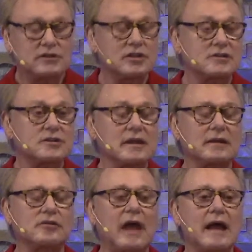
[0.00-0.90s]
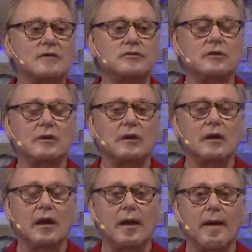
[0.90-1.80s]
such things as
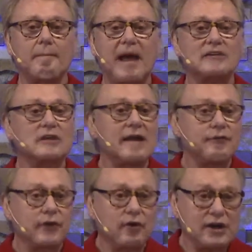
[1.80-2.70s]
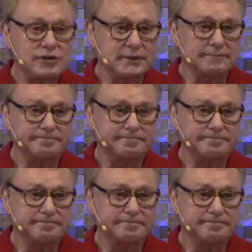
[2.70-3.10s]
past life regression.